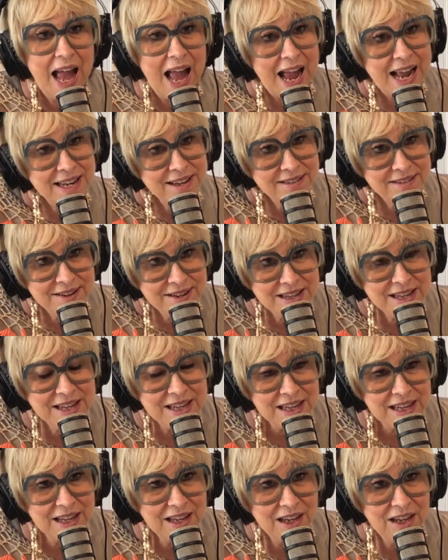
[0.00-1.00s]
And
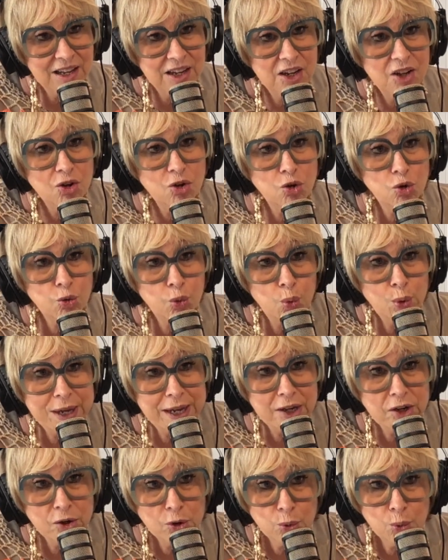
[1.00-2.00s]
T,
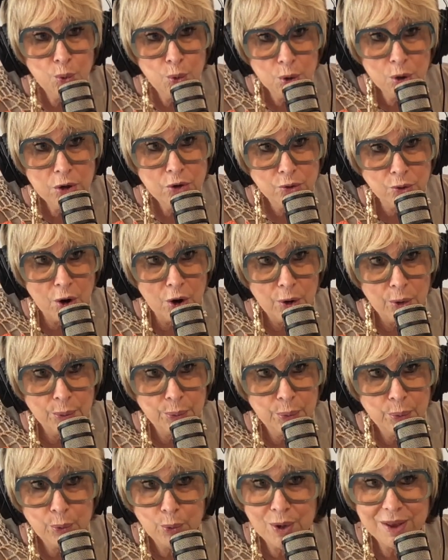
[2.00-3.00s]
tweak your
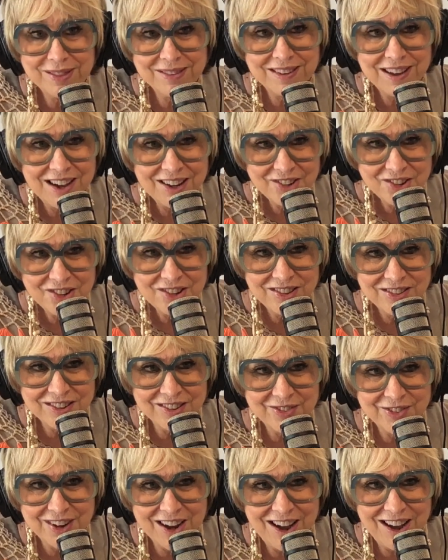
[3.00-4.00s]
wardrobe with touches
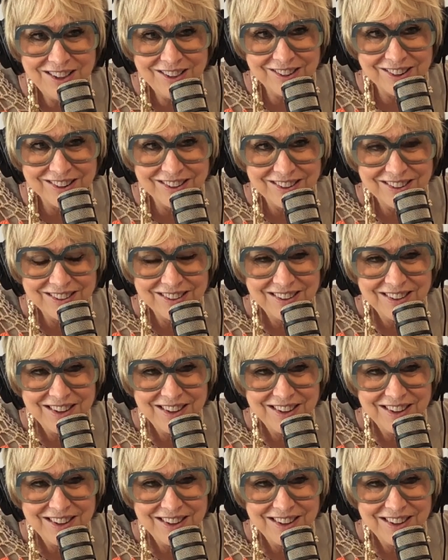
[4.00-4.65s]
of color.